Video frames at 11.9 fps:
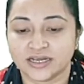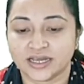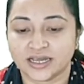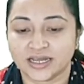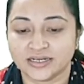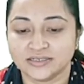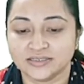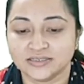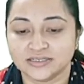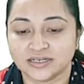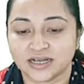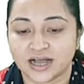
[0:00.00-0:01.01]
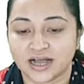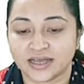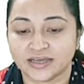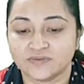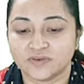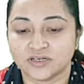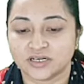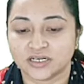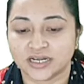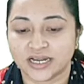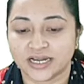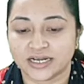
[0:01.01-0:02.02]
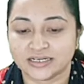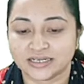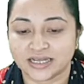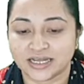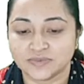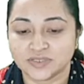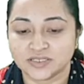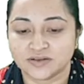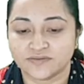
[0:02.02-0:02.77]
and I will run n times,